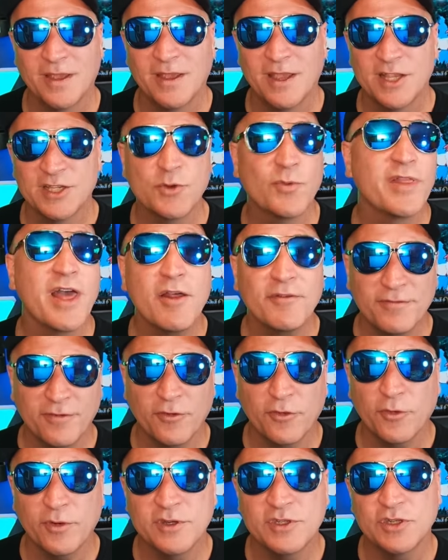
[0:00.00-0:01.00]
So without
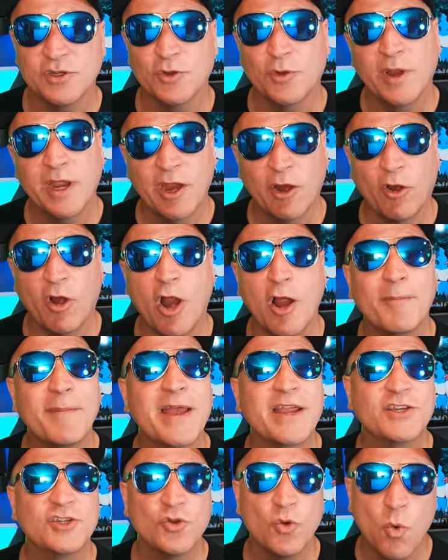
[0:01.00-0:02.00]
further ado, here are
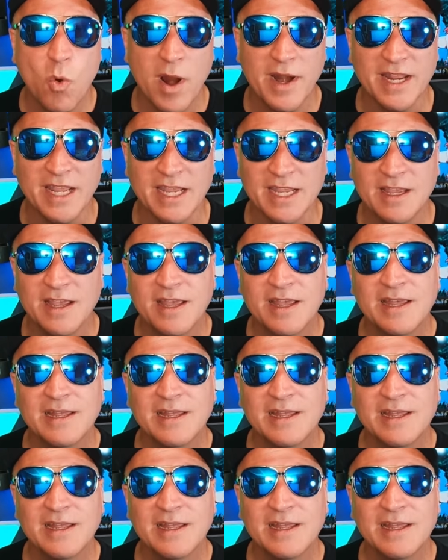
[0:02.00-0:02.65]
my 20